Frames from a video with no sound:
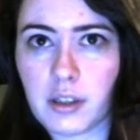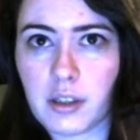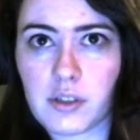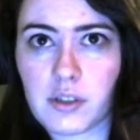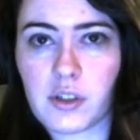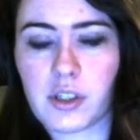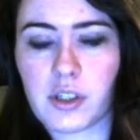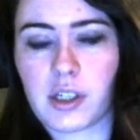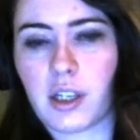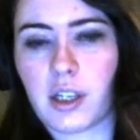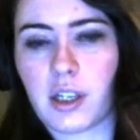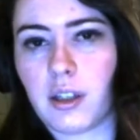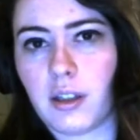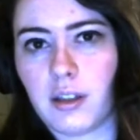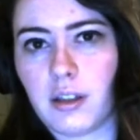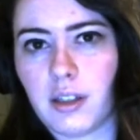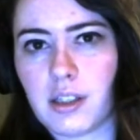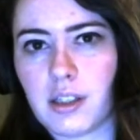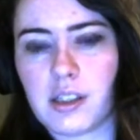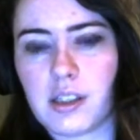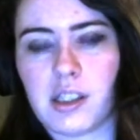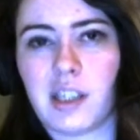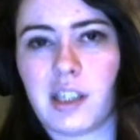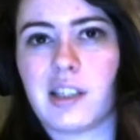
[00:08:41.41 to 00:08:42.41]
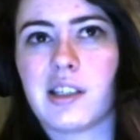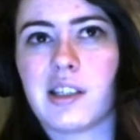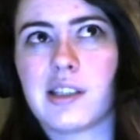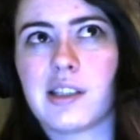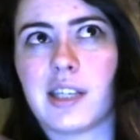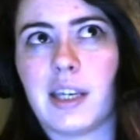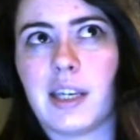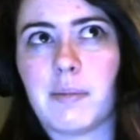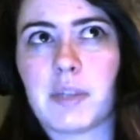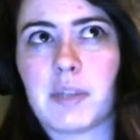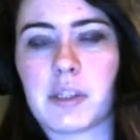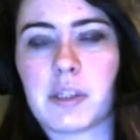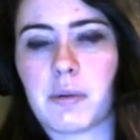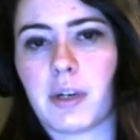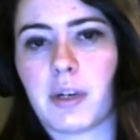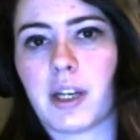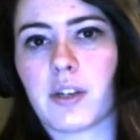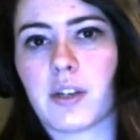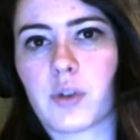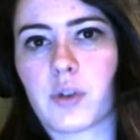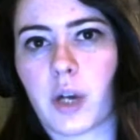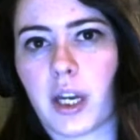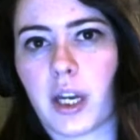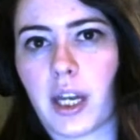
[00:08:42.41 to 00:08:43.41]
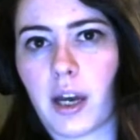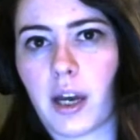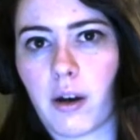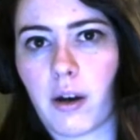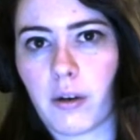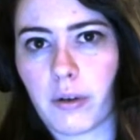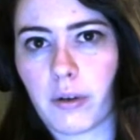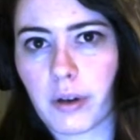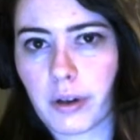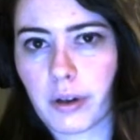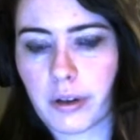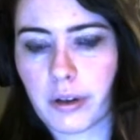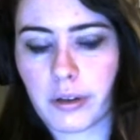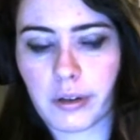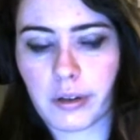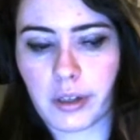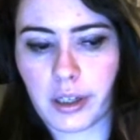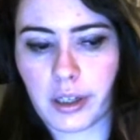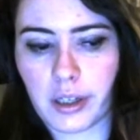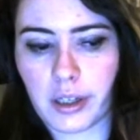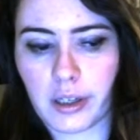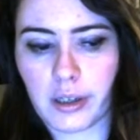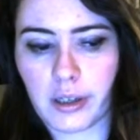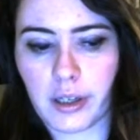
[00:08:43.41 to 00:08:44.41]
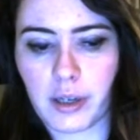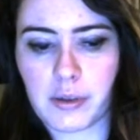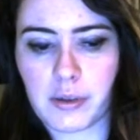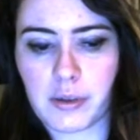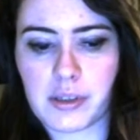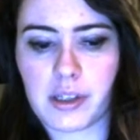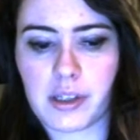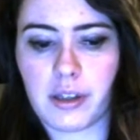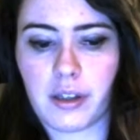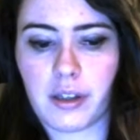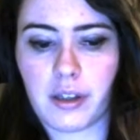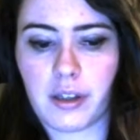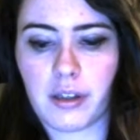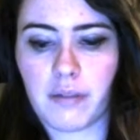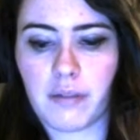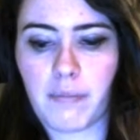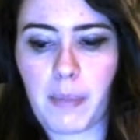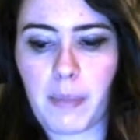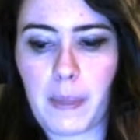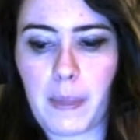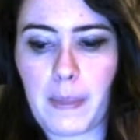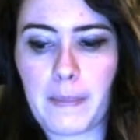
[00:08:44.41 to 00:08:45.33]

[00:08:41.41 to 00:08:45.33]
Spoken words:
it's just it's like the same as when I tried out, I was in the